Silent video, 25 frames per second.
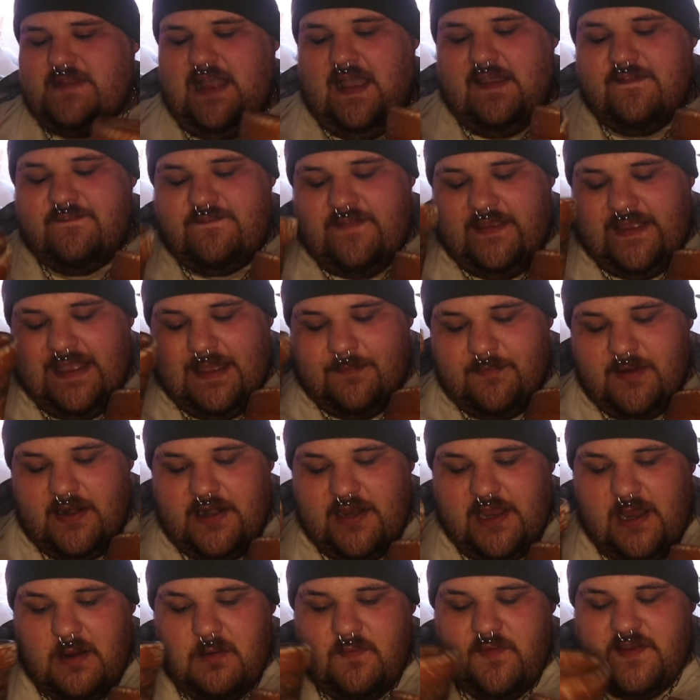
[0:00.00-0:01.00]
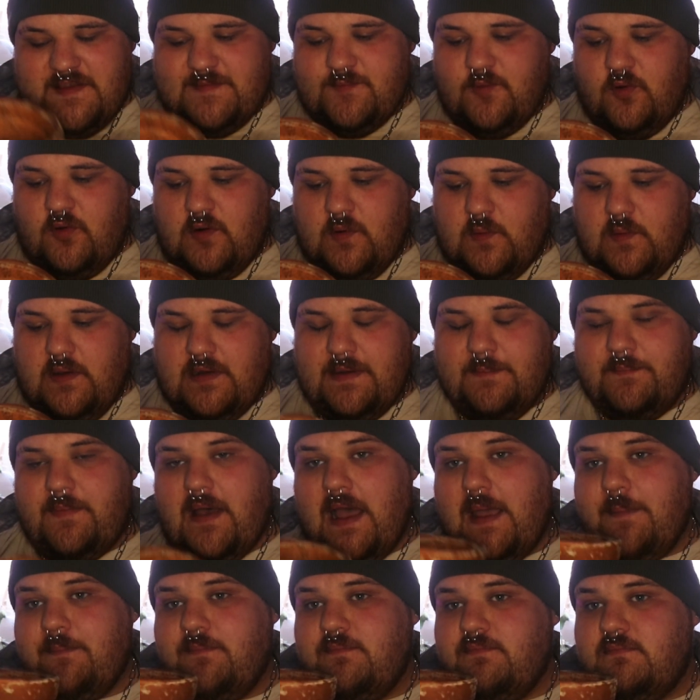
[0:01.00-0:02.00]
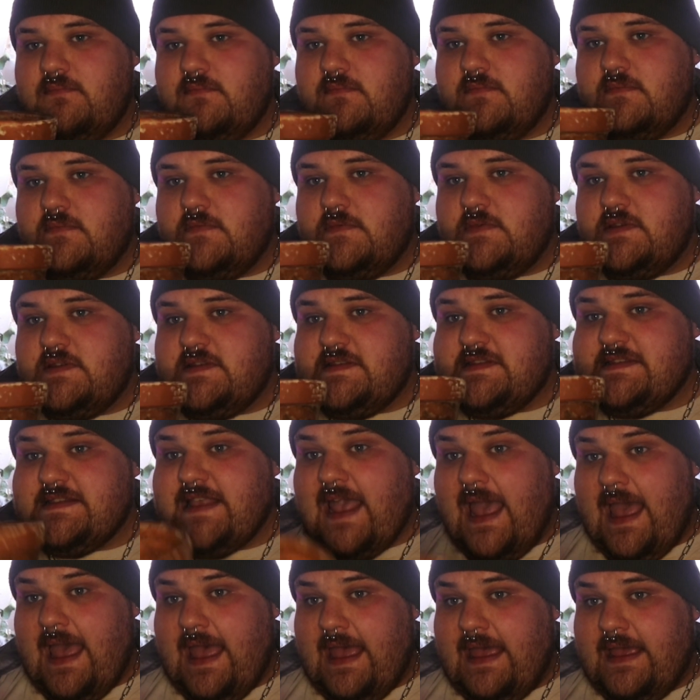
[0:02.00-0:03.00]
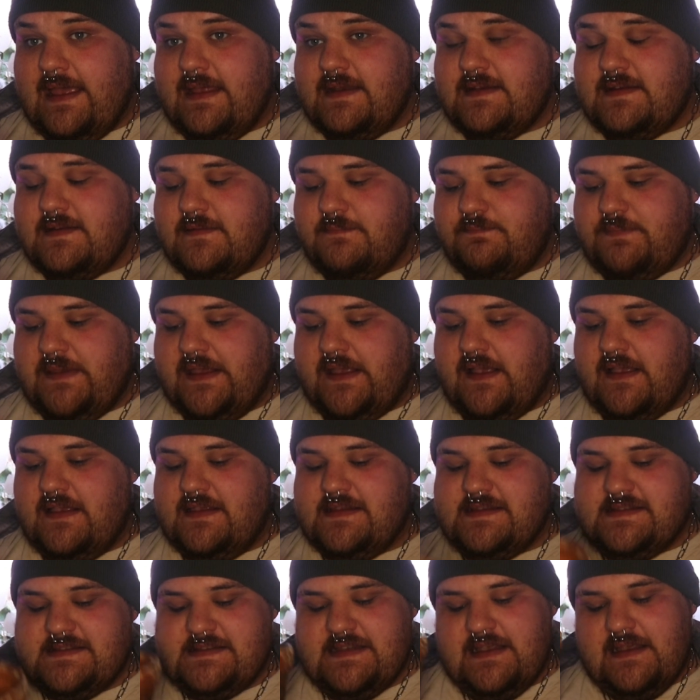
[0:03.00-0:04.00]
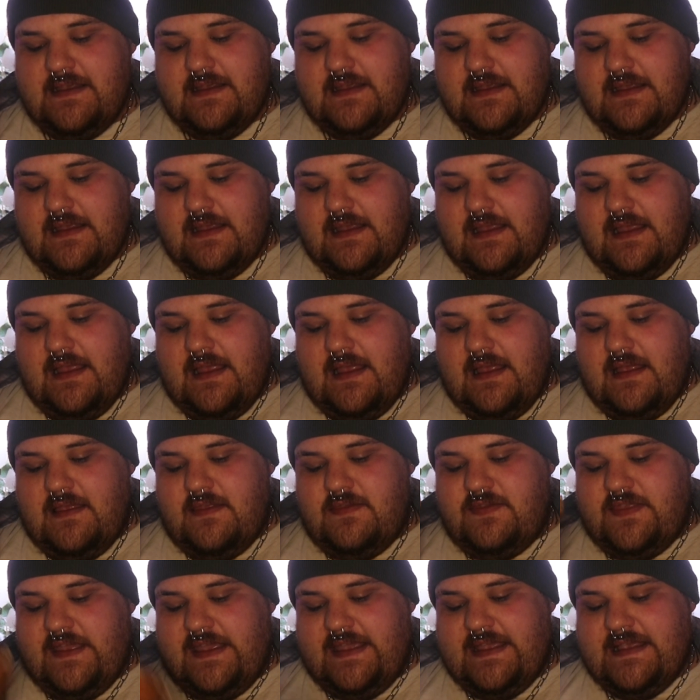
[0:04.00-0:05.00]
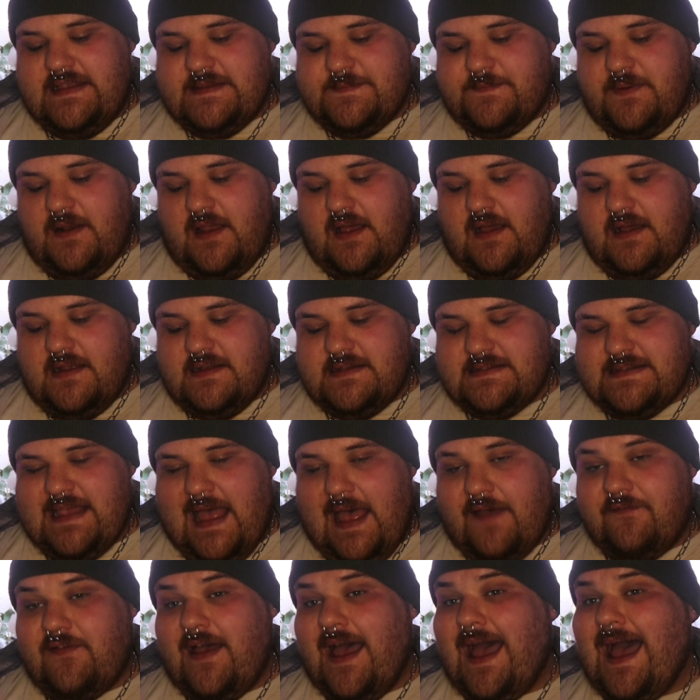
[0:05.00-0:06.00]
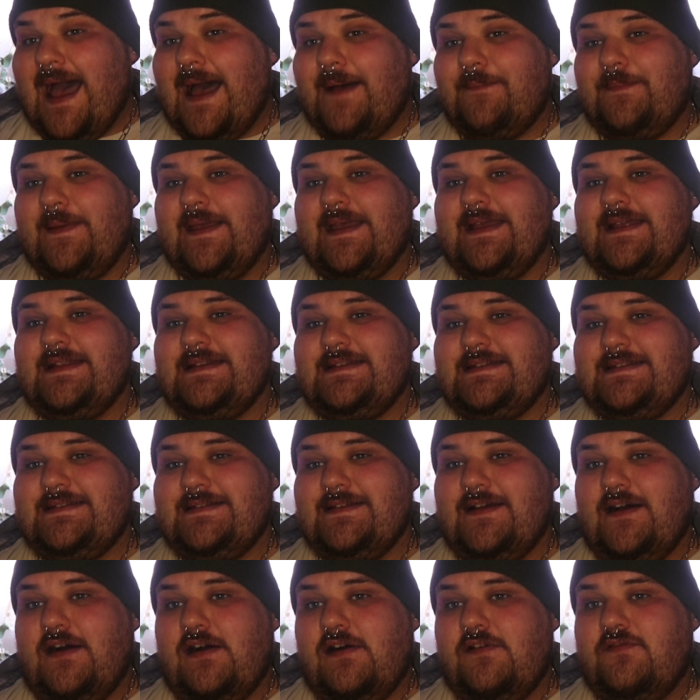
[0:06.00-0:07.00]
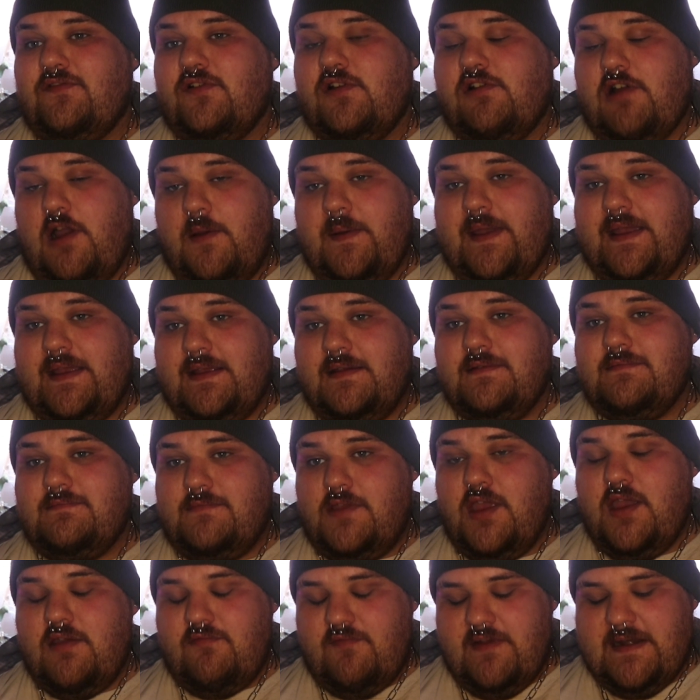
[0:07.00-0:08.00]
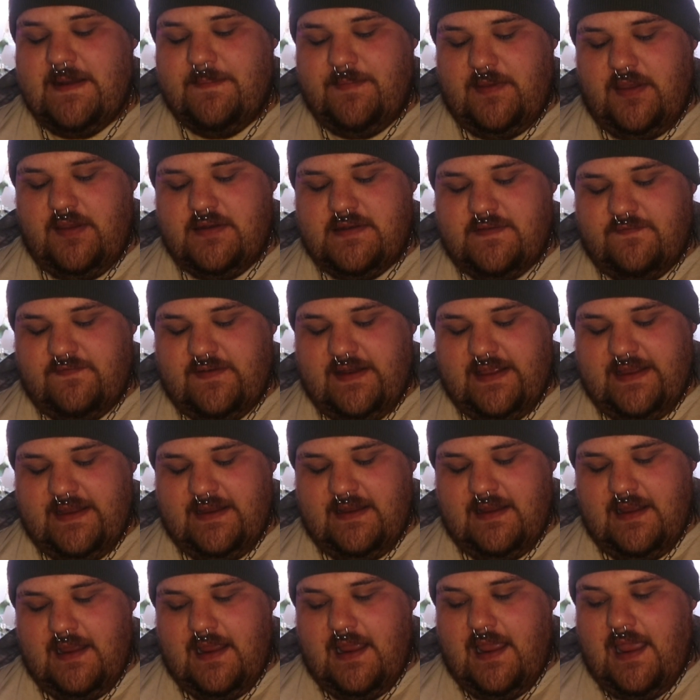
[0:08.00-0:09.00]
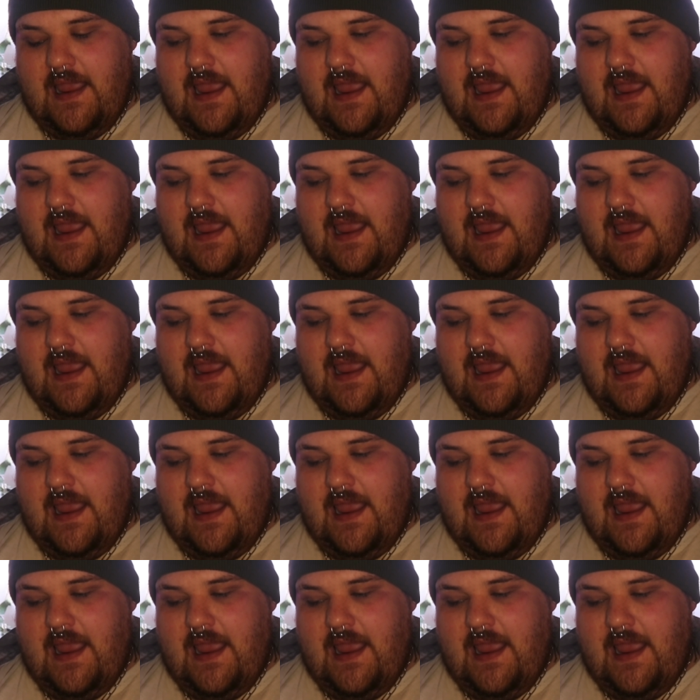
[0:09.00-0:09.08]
I think I'm going to go with the smaller one, but I'm scared because these plants have a habit of growing, you know, really beautifully,